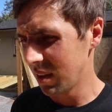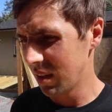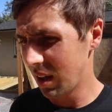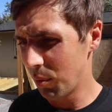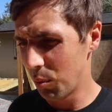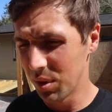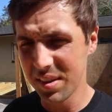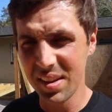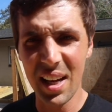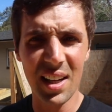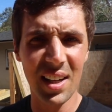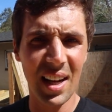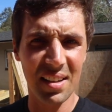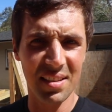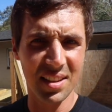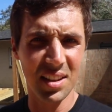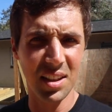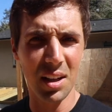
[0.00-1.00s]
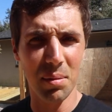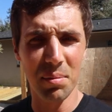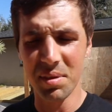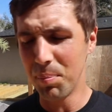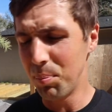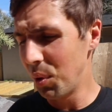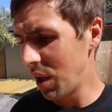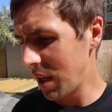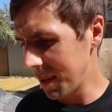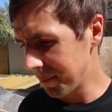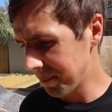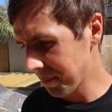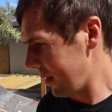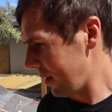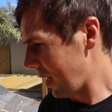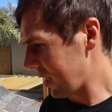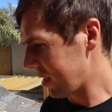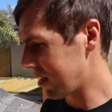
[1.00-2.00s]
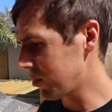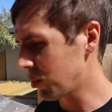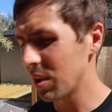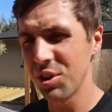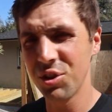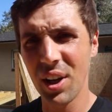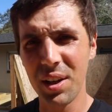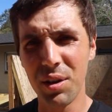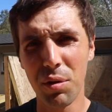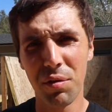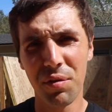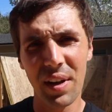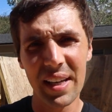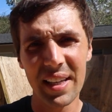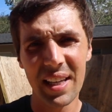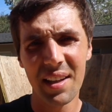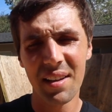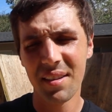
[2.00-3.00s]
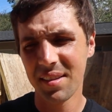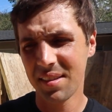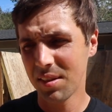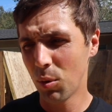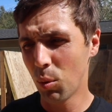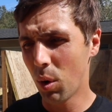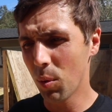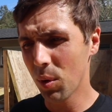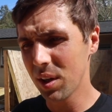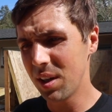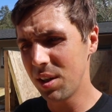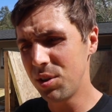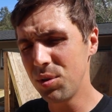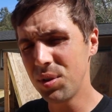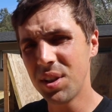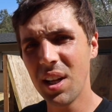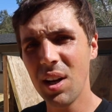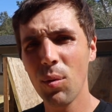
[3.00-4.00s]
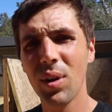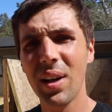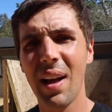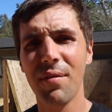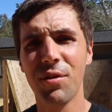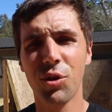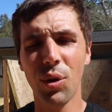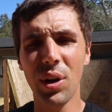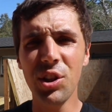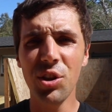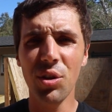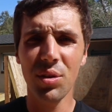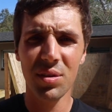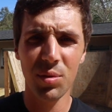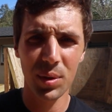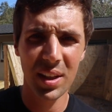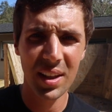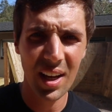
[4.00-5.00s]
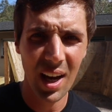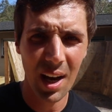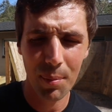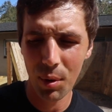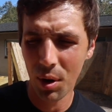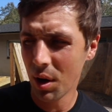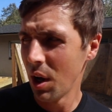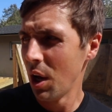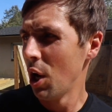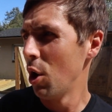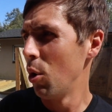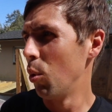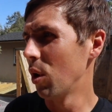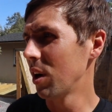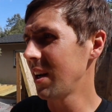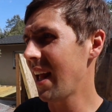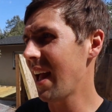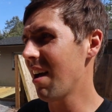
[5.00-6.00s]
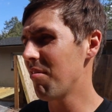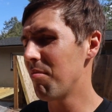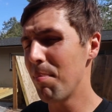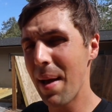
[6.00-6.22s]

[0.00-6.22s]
we'll take it as it comes. But I just want to try to do a fakie. So what we're going to do today, we're going to have Trey Jones with the camera. We're going to have